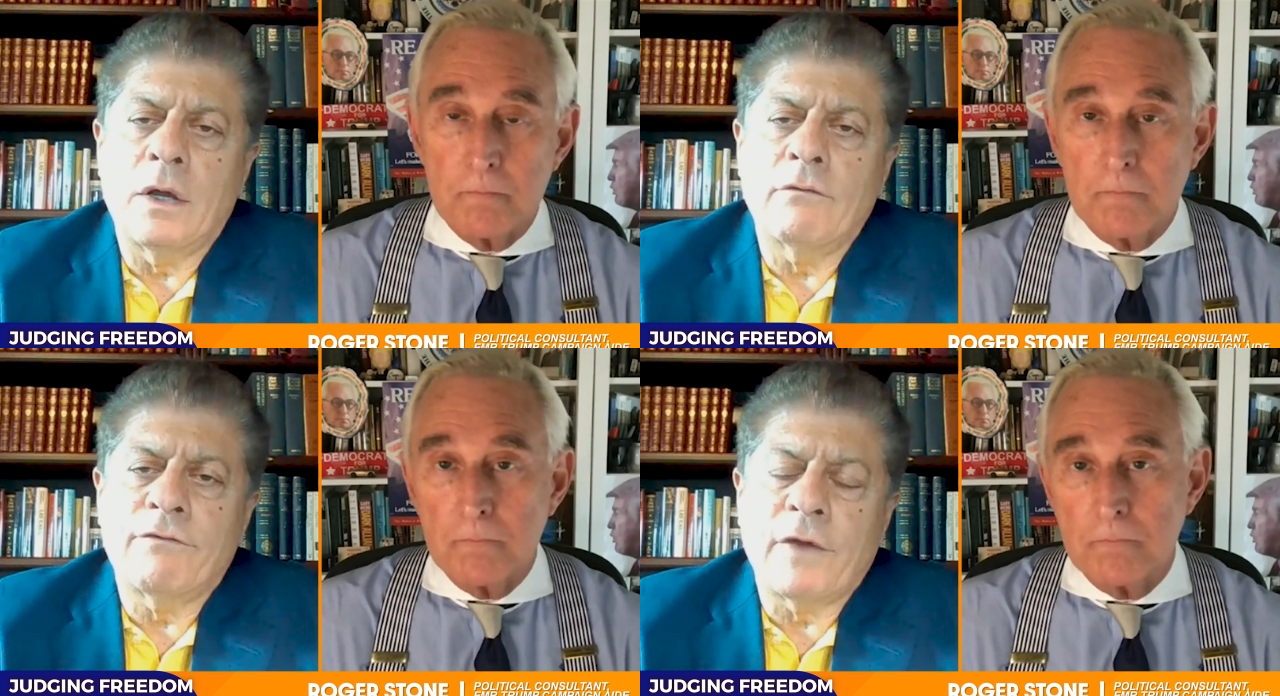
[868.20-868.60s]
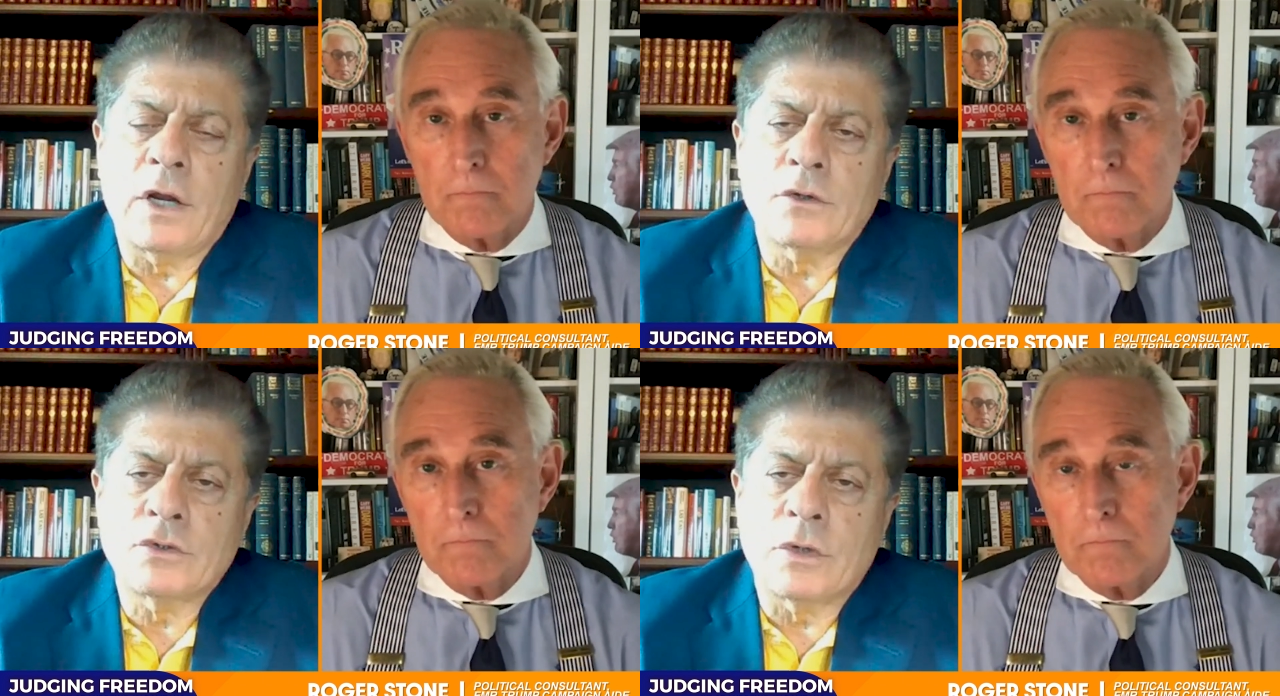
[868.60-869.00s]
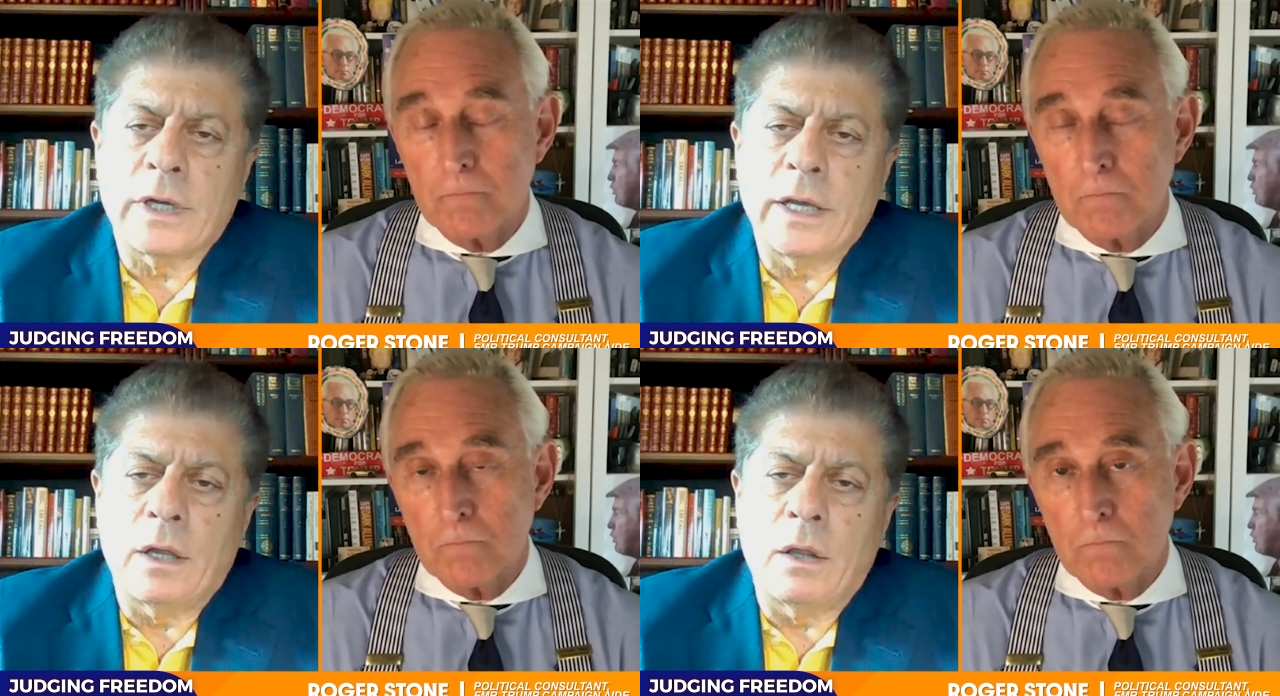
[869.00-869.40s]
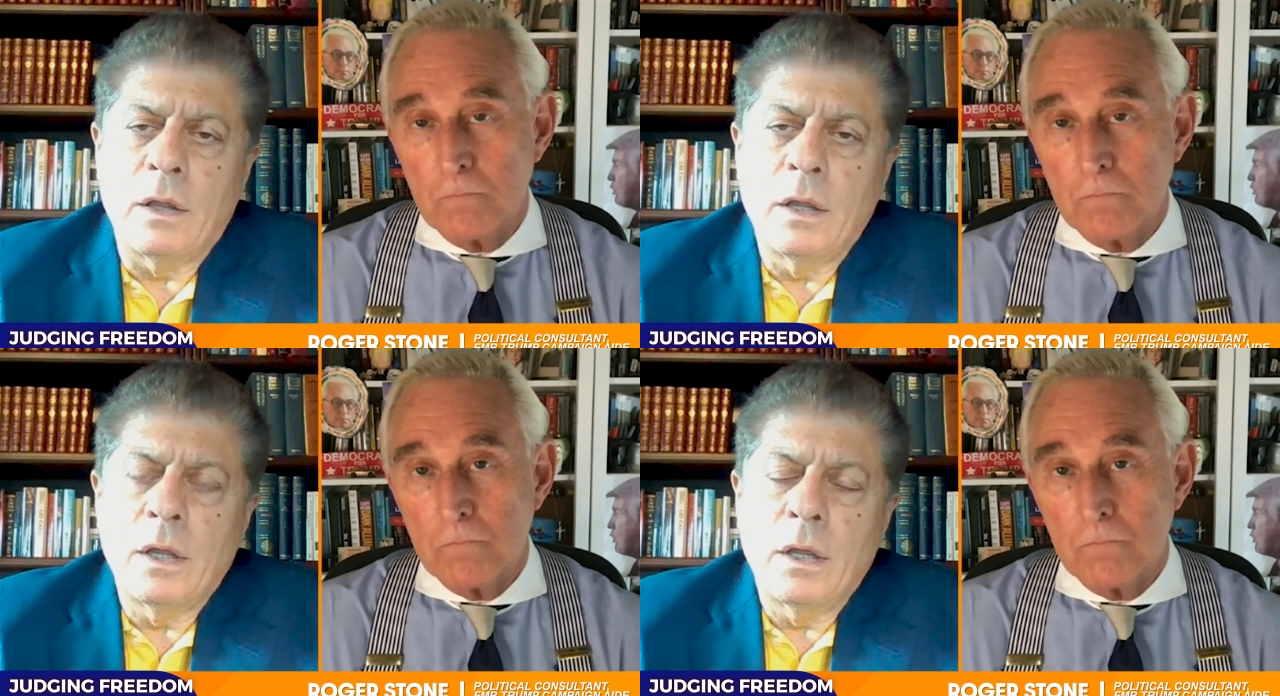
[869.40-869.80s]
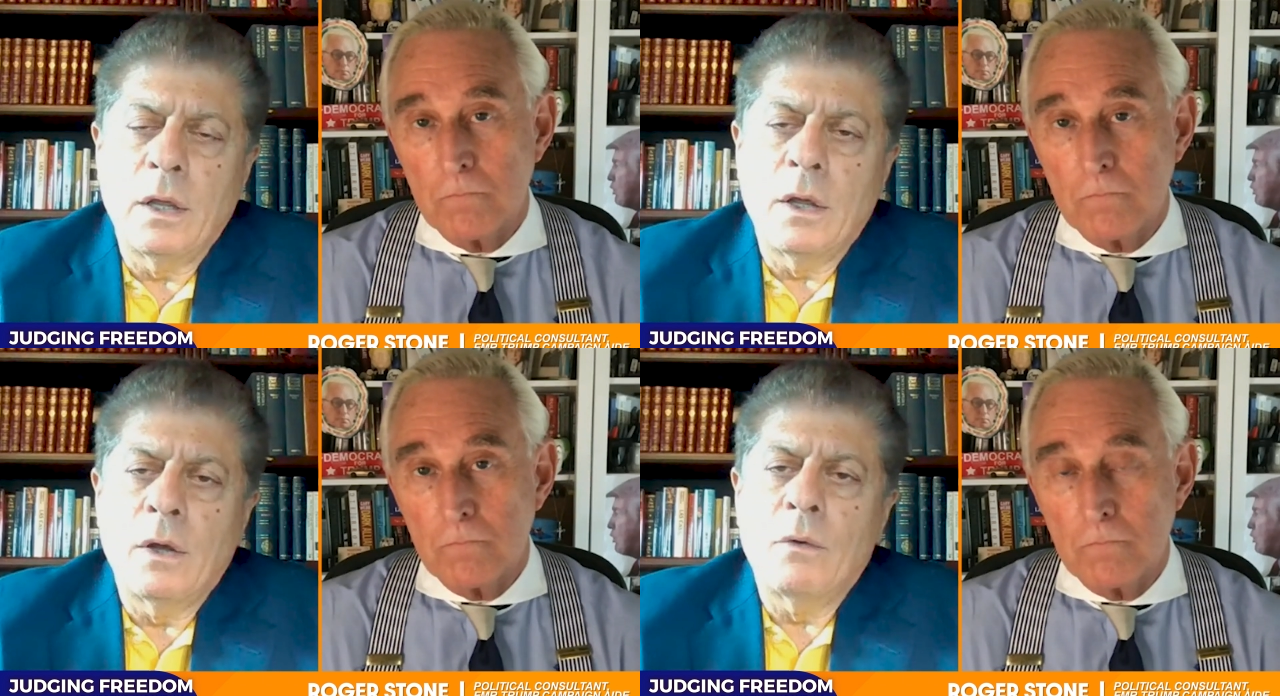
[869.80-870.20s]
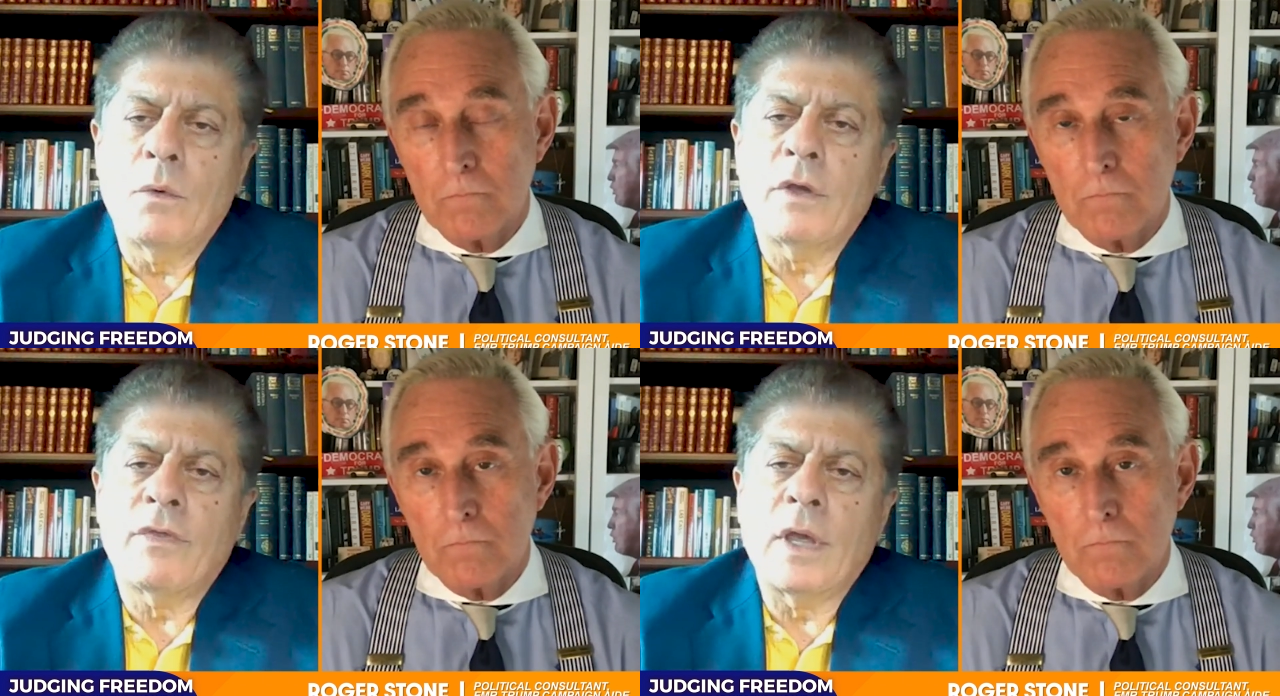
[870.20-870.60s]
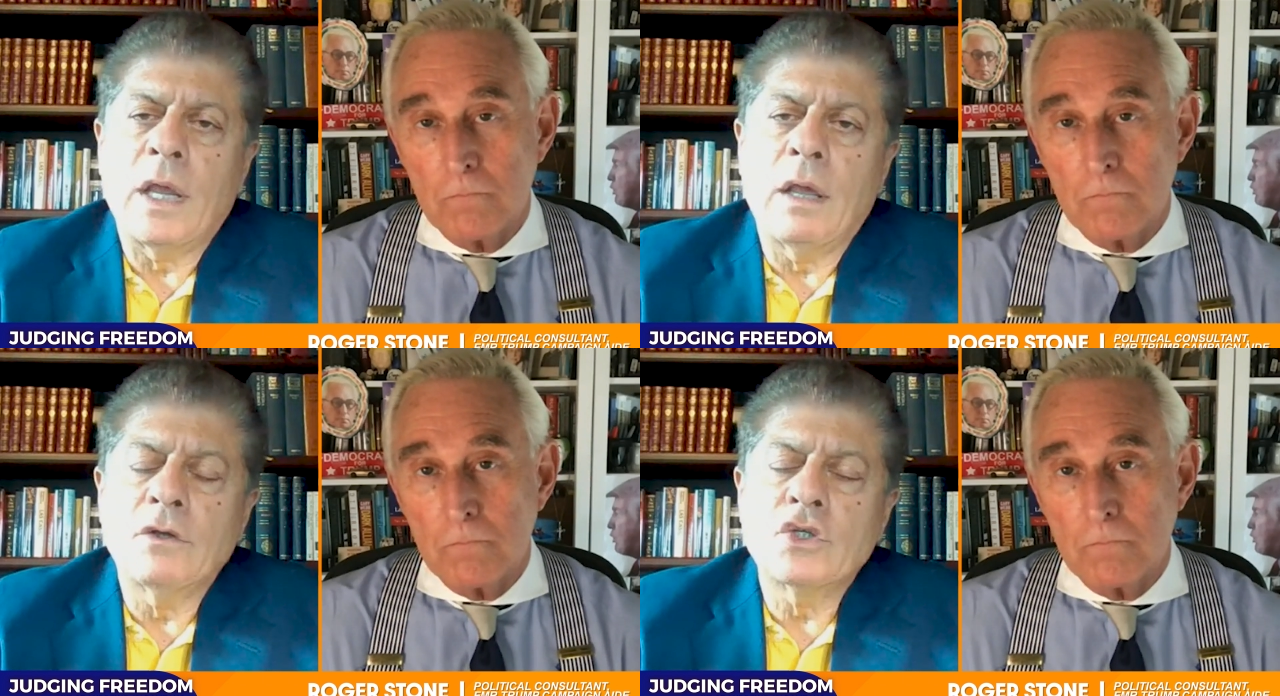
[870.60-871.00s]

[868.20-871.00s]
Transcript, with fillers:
Speaker 1: unfair trial with a